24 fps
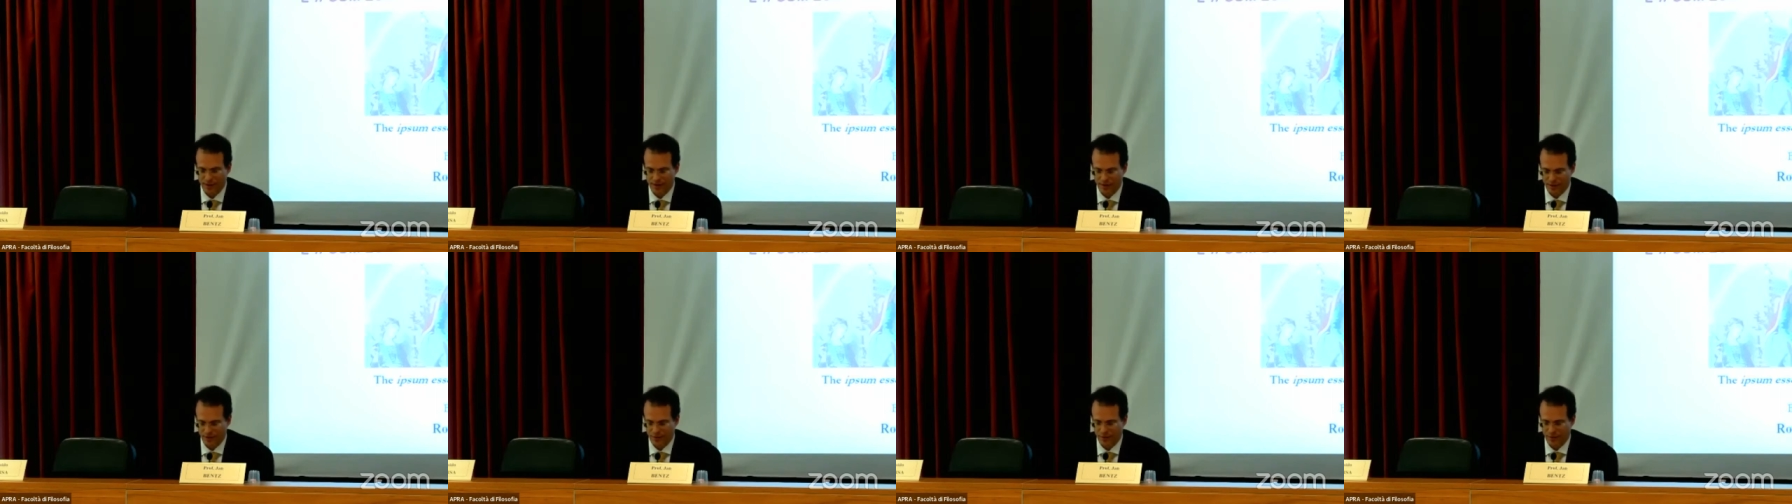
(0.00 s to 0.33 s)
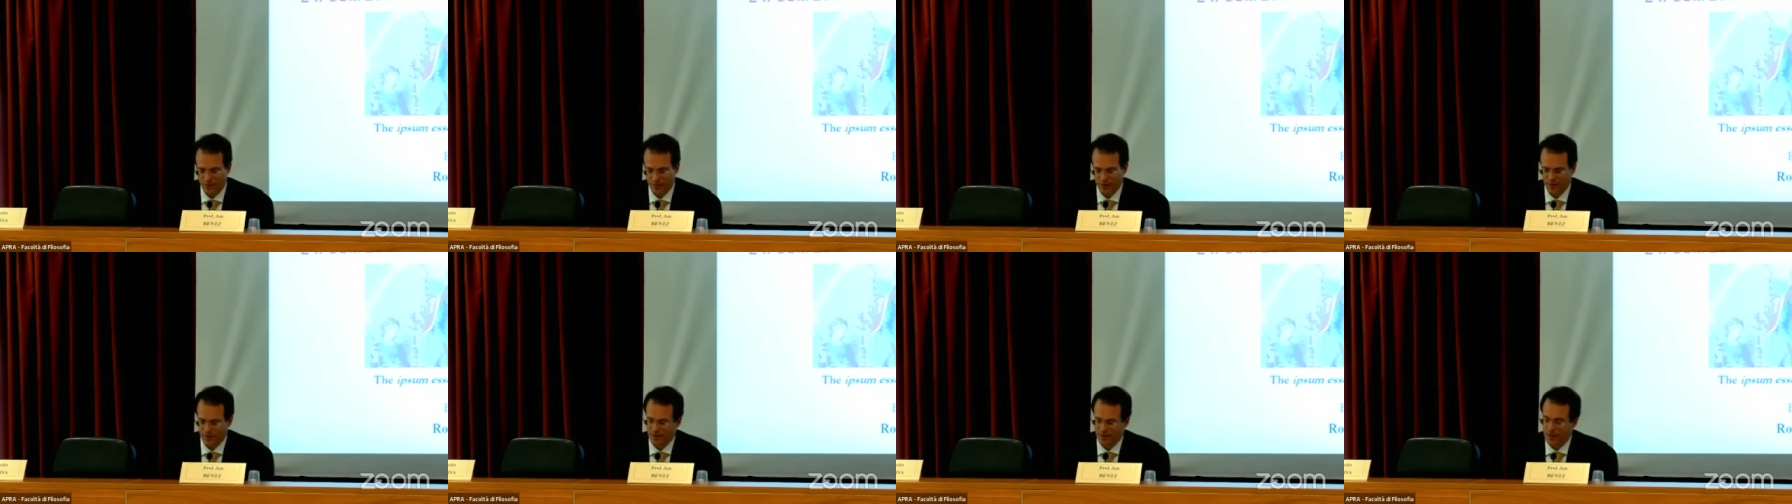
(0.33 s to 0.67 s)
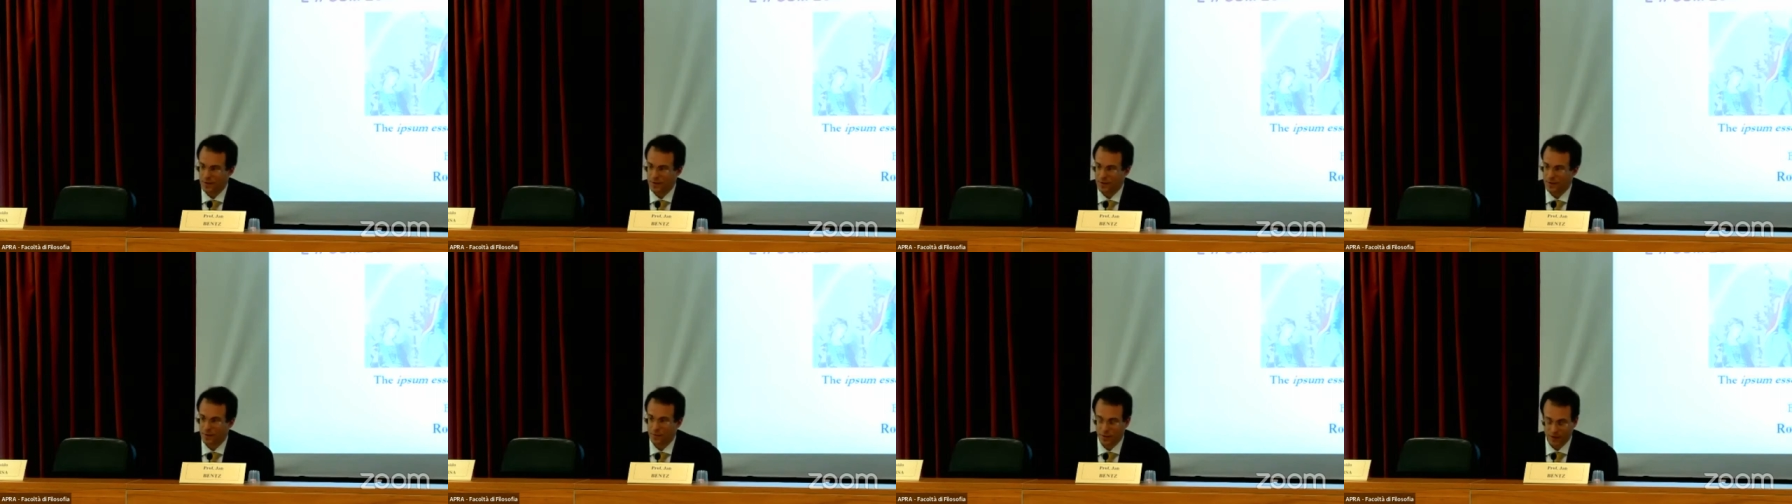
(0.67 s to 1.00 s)
deals with
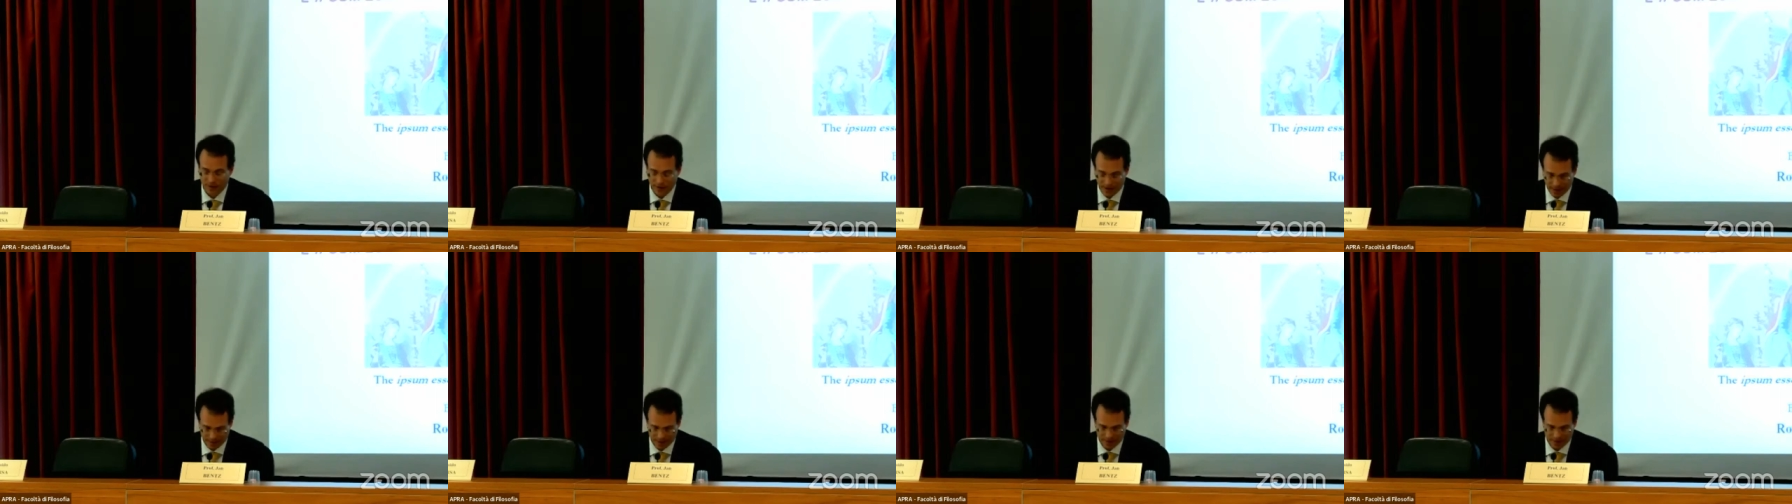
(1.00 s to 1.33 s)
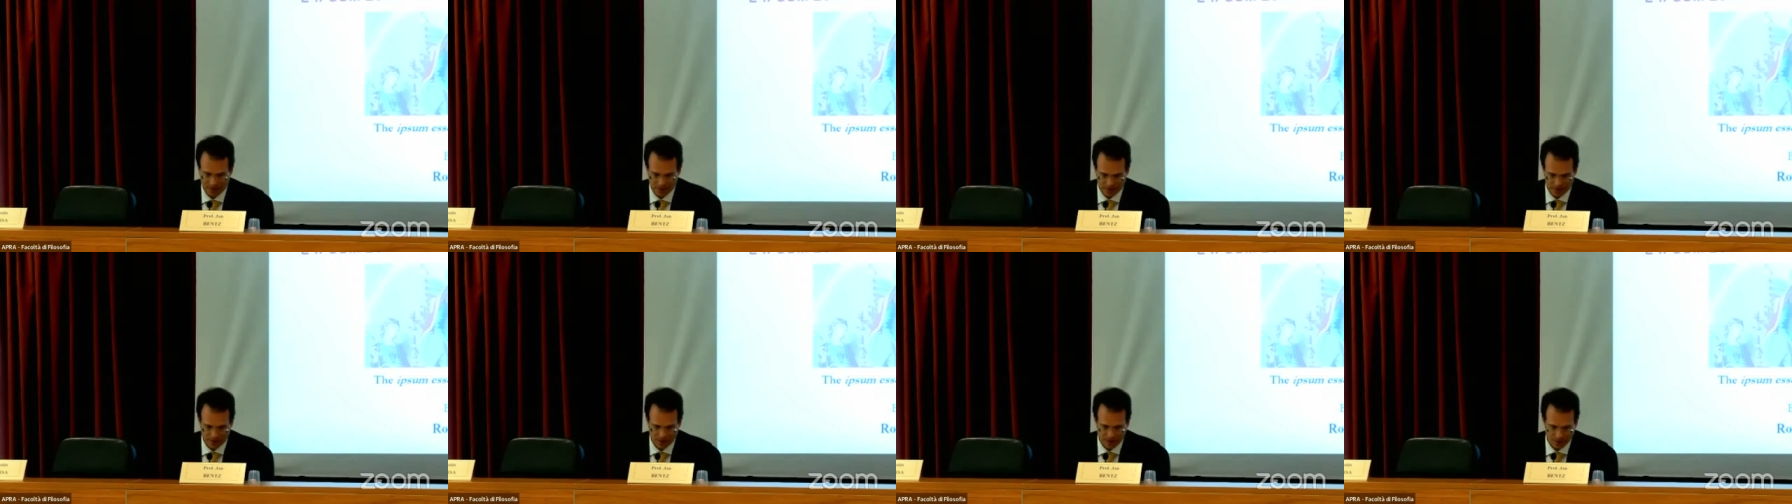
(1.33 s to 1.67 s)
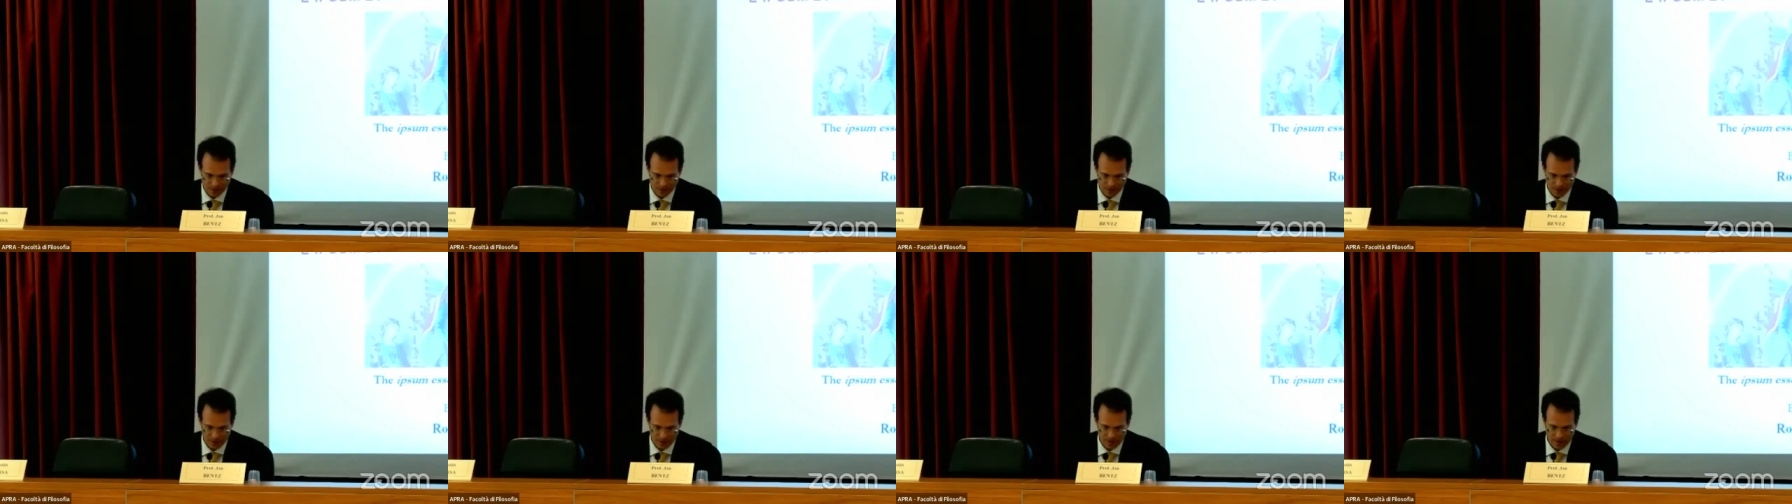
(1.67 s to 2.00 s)
sensible
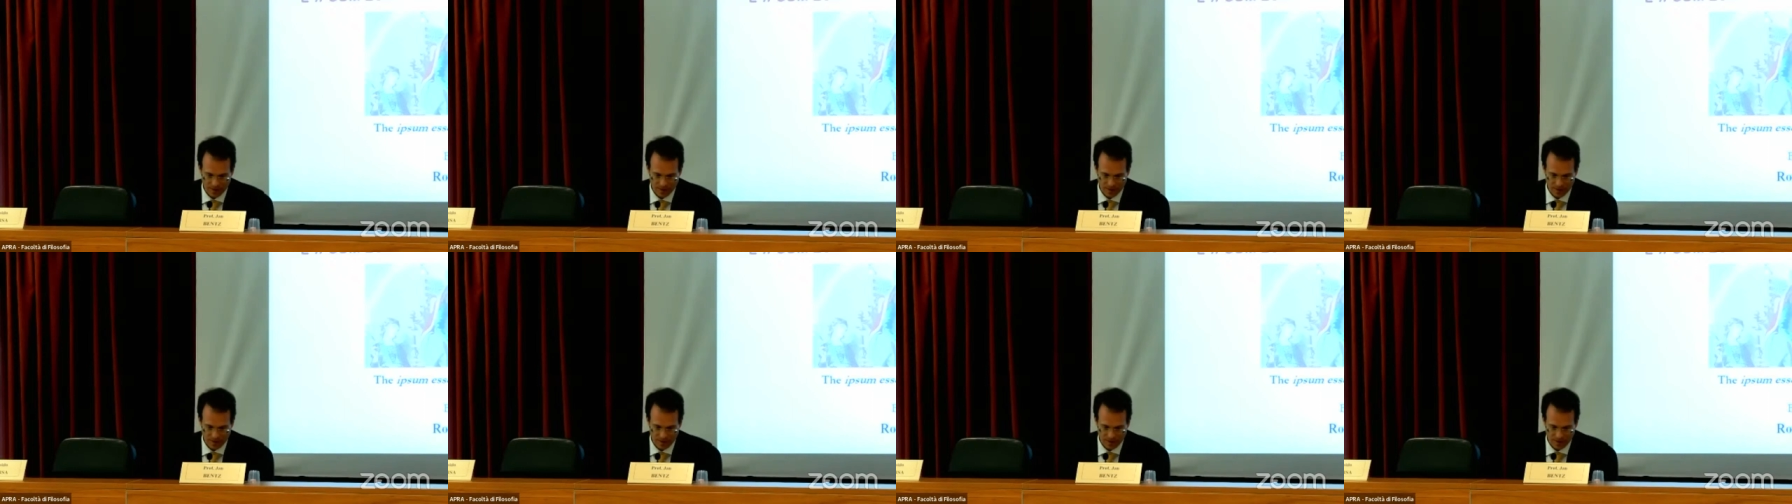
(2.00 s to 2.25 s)
substances,